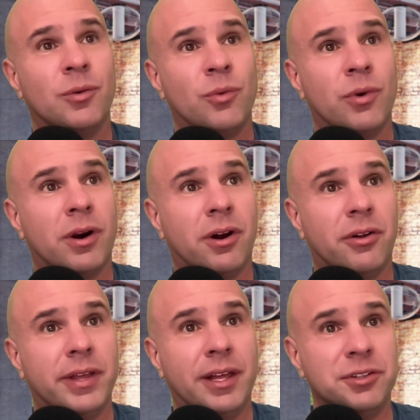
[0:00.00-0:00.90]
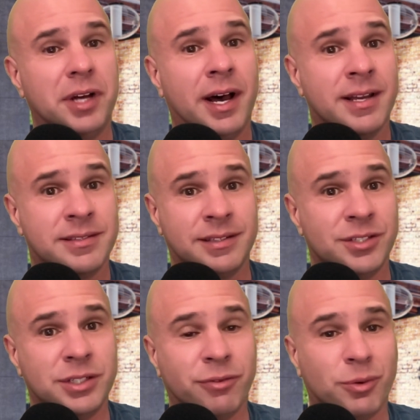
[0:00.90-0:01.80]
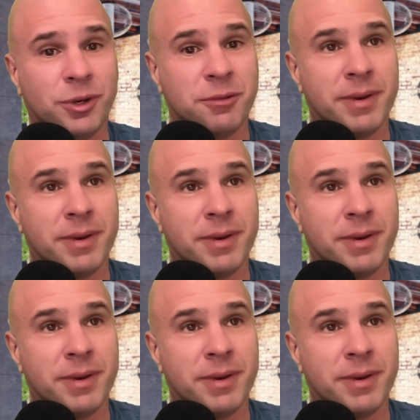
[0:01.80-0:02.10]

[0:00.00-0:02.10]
We're all held hostage, if you will,